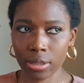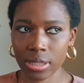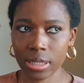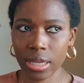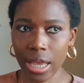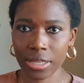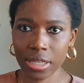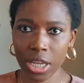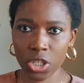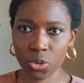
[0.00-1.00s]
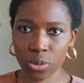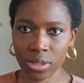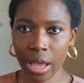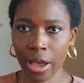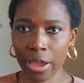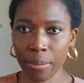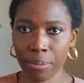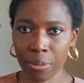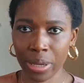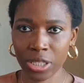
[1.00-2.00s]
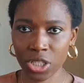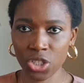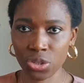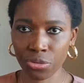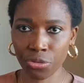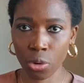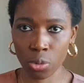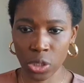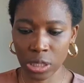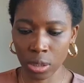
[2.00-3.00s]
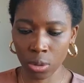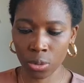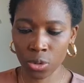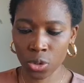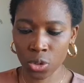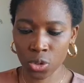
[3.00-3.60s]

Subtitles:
TSH was high, but my TG4 was low.